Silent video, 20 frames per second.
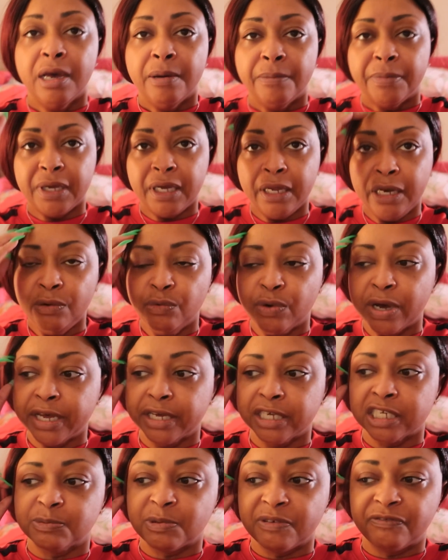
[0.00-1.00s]
But
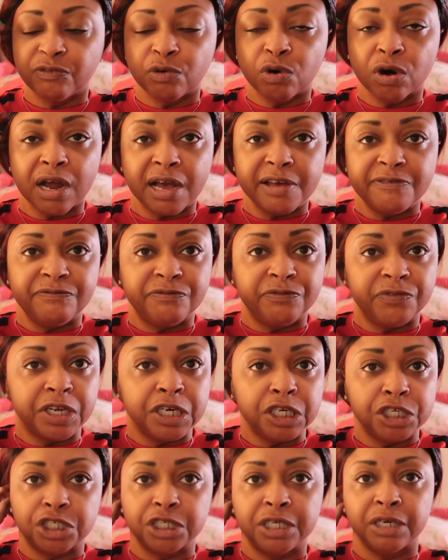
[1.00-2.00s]
anyways, before I
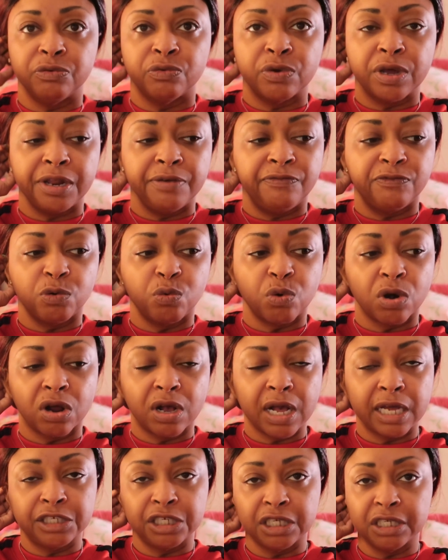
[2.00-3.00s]
finish getting ready for
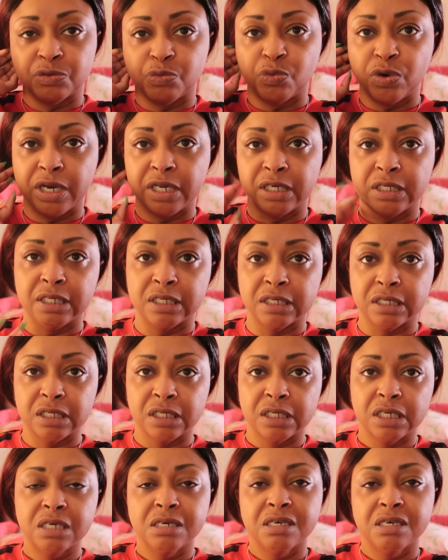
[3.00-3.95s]
work, I just wanted to